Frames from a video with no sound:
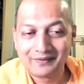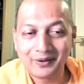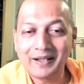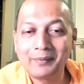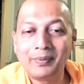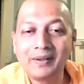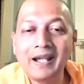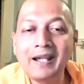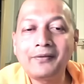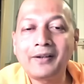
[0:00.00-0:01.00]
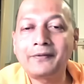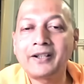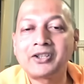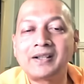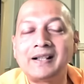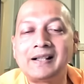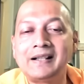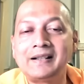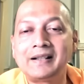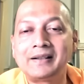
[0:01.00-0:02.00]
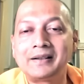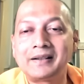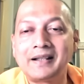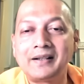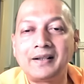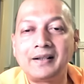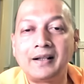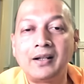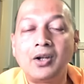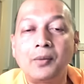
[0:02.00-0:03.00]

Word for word: one can behave affectionately and caringly.